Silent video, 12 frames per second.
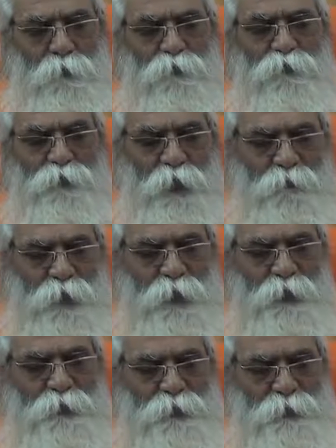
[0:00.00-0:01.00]

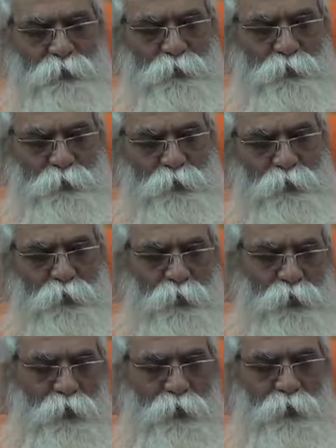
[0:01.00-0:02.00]
savings.
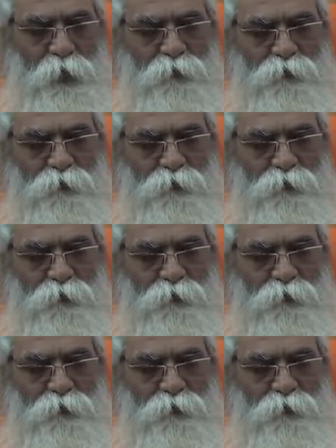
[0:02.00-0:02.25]
That